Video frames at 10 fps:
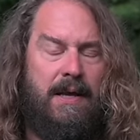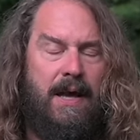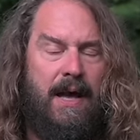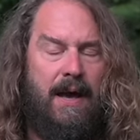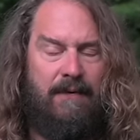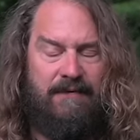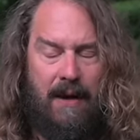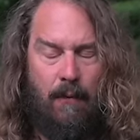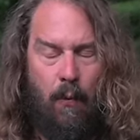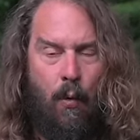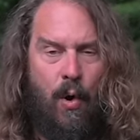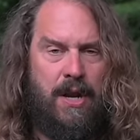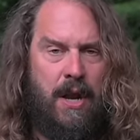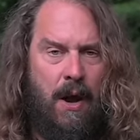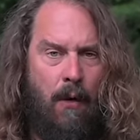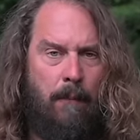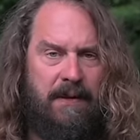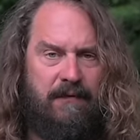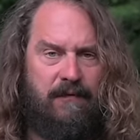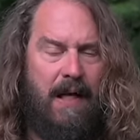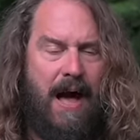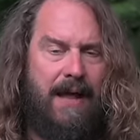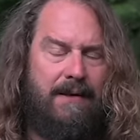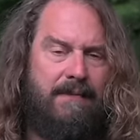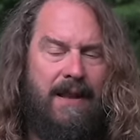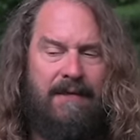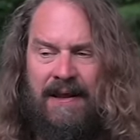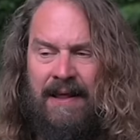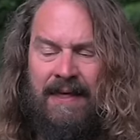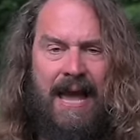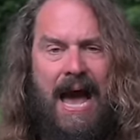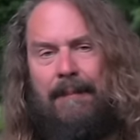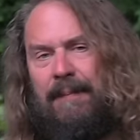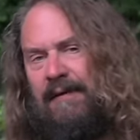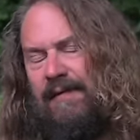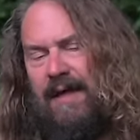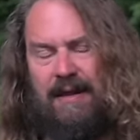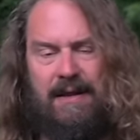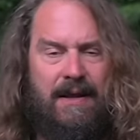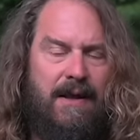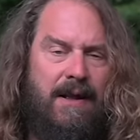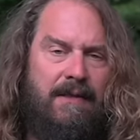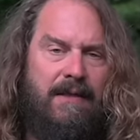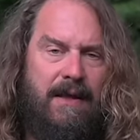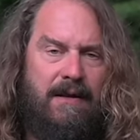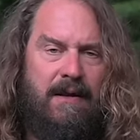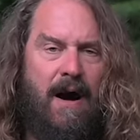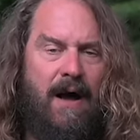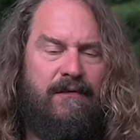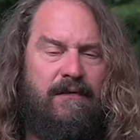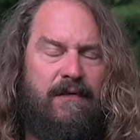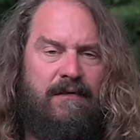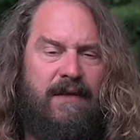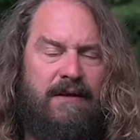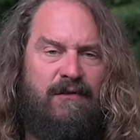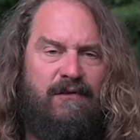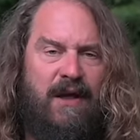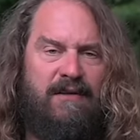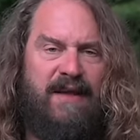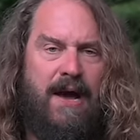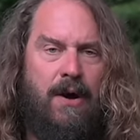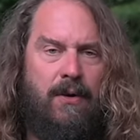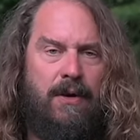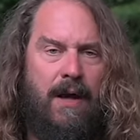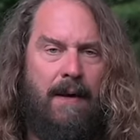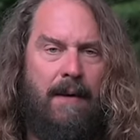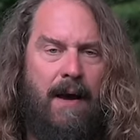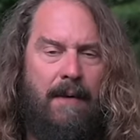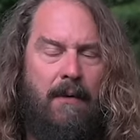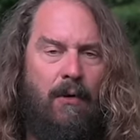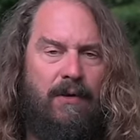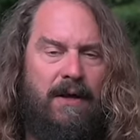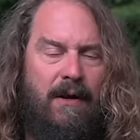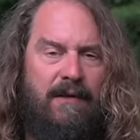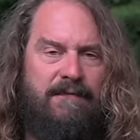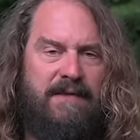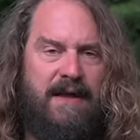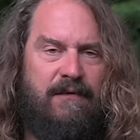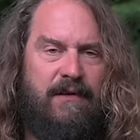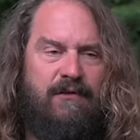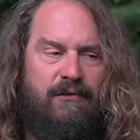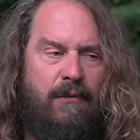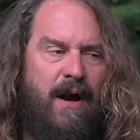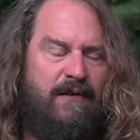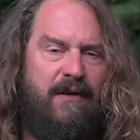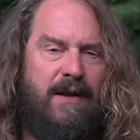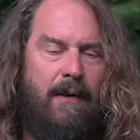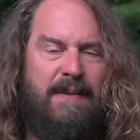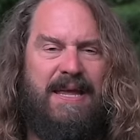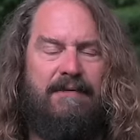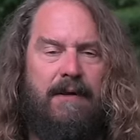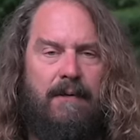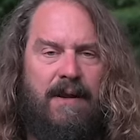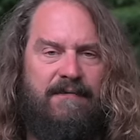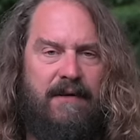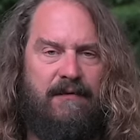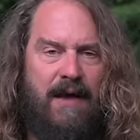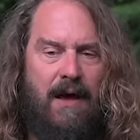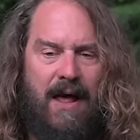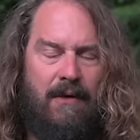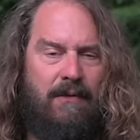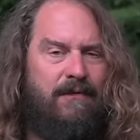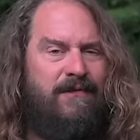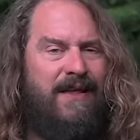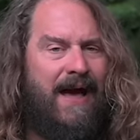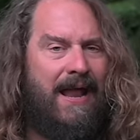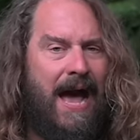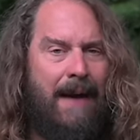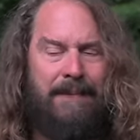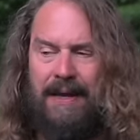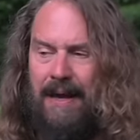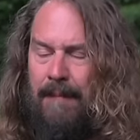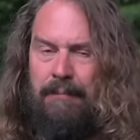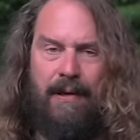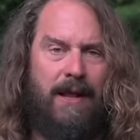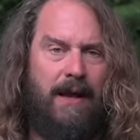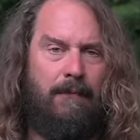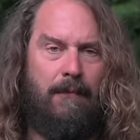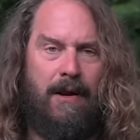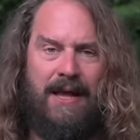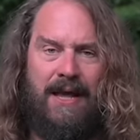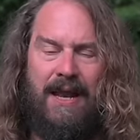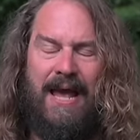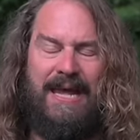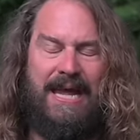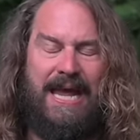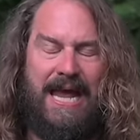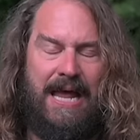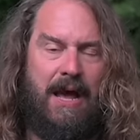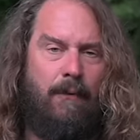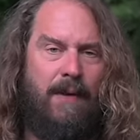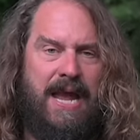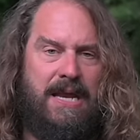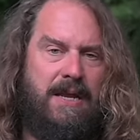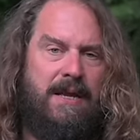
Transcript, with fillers: uh, we've got one open slot. And if anything happens that that causes this thing to shut down, uh, I'm holding all the fees in trust and I'll be giving refunds out. I don't see that happening. I'm planning on running it and I cannot wait